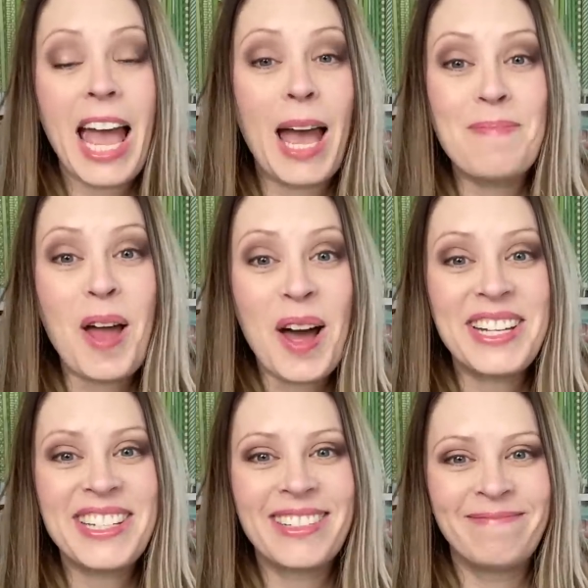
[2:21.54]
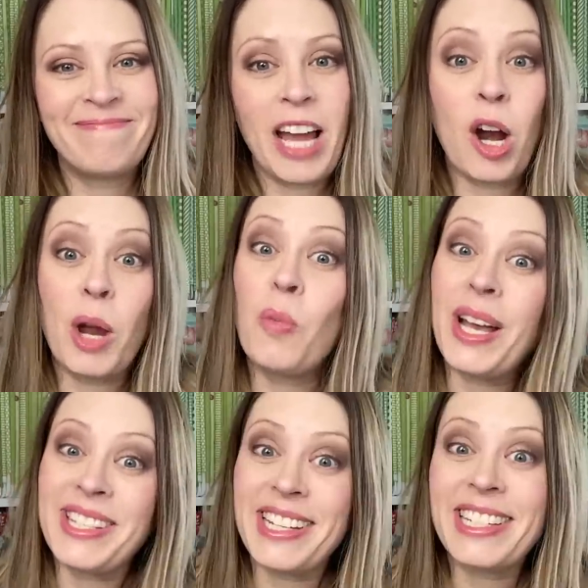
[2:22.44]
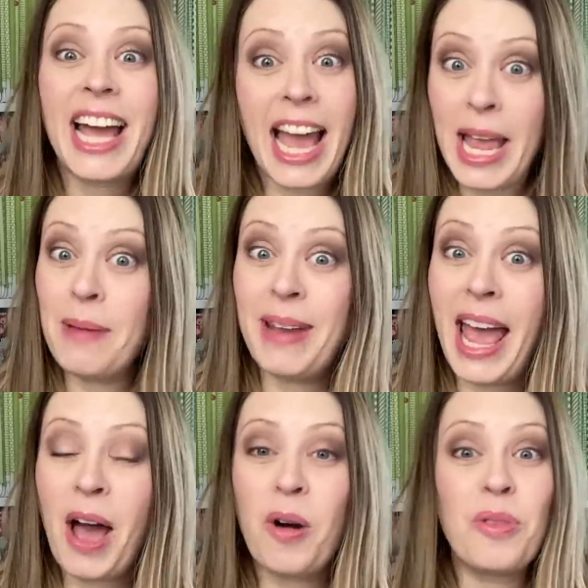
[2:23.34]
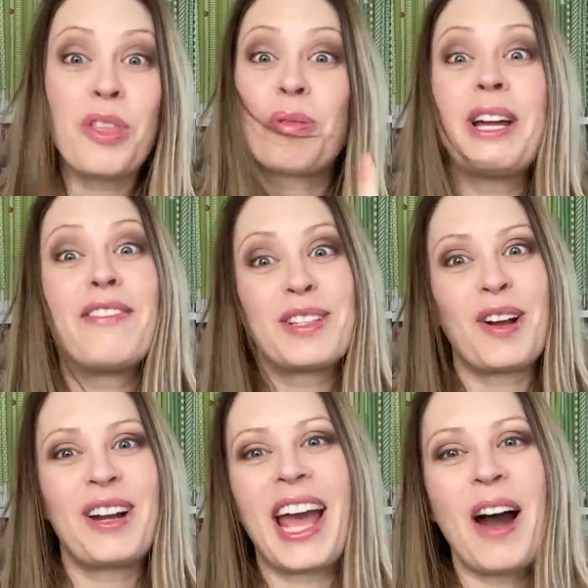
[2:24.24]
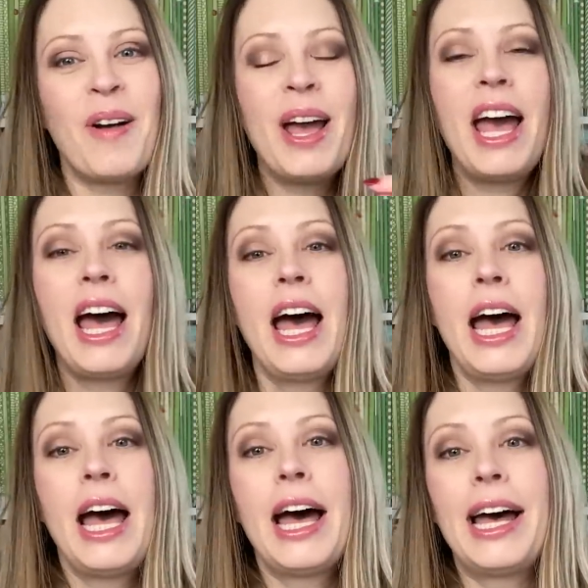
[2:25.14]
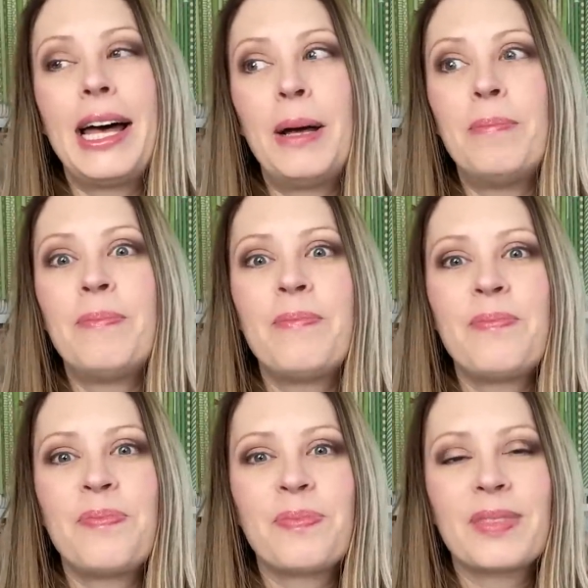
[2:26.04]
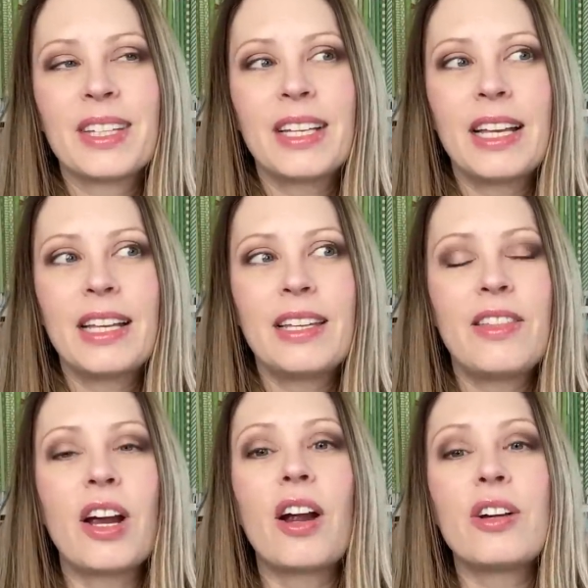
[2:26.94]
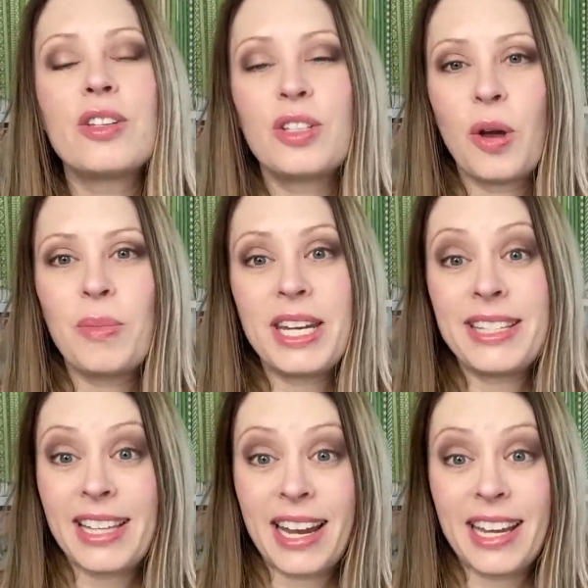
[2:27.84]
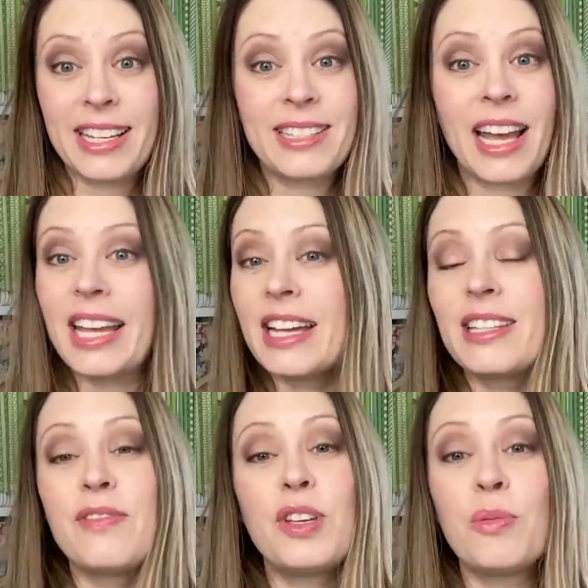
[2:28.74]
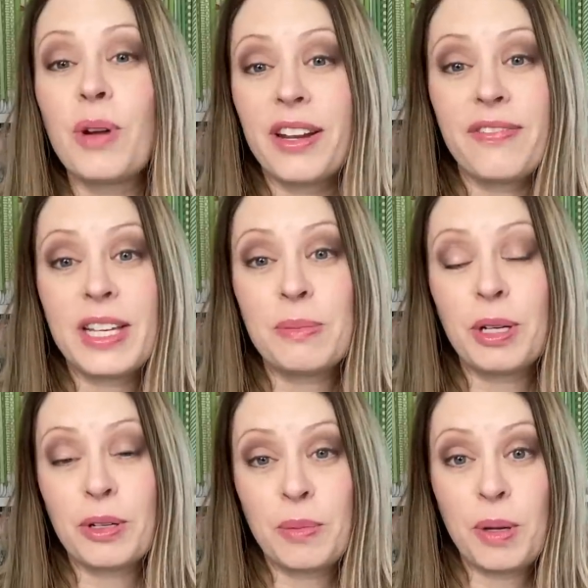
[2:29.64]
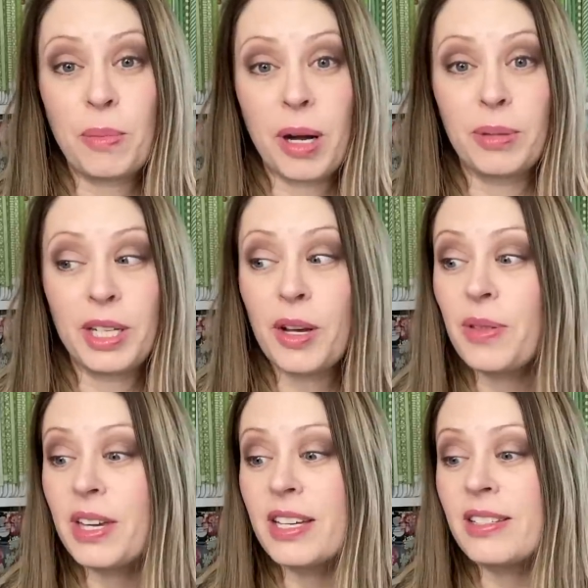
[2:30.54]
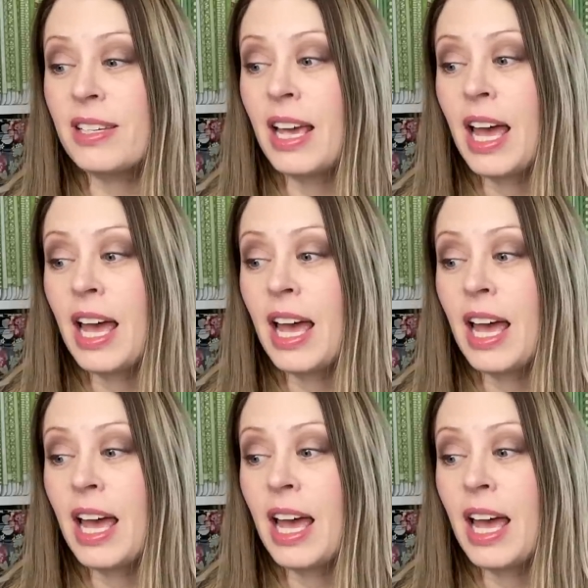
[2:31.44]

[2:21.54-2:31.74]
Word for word: I'm not, or I wasn't. I am now. The three of us are now. Um, there are so many settings. I guess if you run a Facebook group, you probably know this.